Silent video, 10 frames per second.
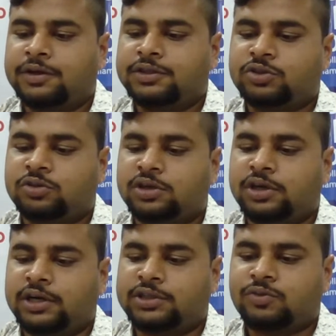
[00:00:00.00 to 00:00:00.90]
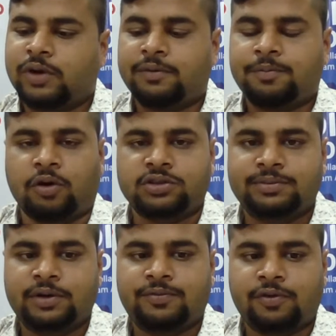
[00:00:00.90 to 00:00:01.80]
so it's quite
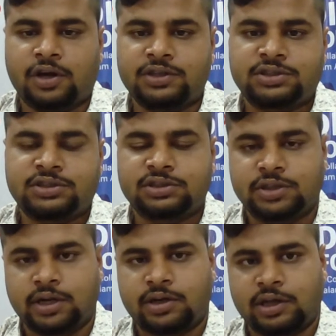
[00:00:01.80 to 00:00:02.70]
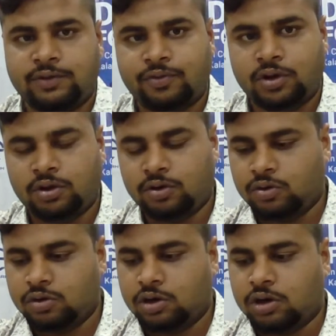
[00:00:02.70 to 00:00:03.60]
possible for us that if we
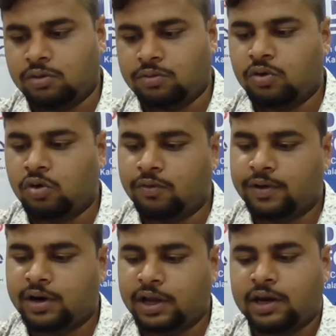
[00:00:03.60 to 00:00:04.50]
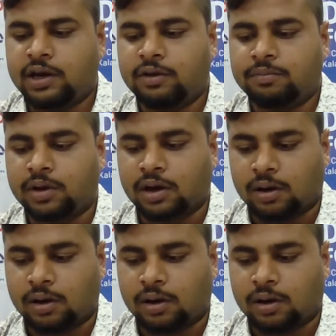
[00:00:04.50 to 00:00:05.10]
go over any